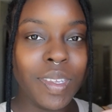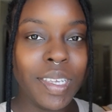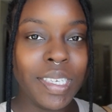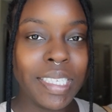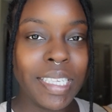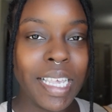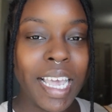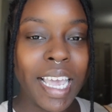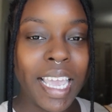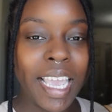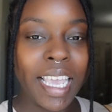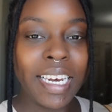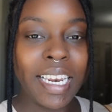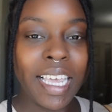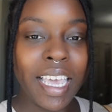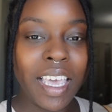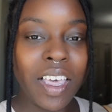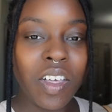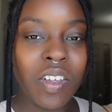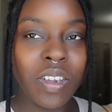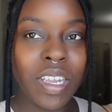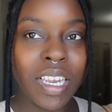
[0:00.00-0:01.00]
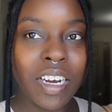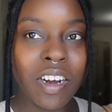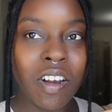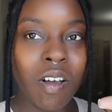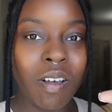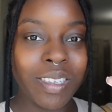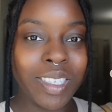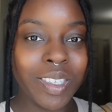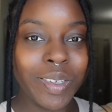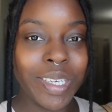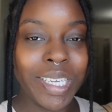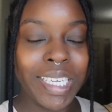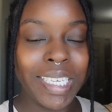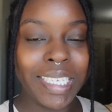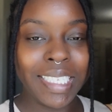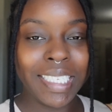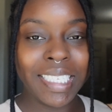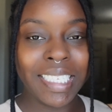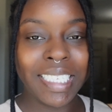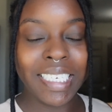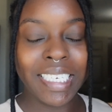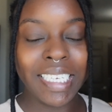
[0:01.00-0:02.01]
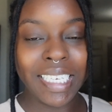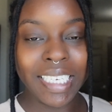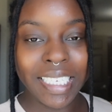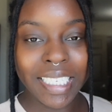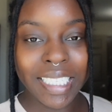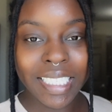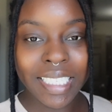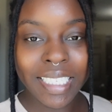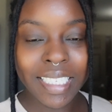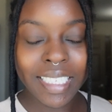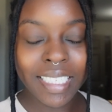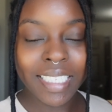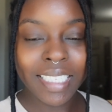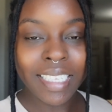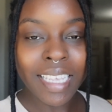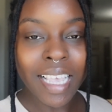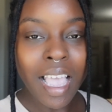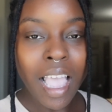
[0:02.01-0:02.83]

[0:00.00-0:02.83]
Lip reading: handheld and it also extends.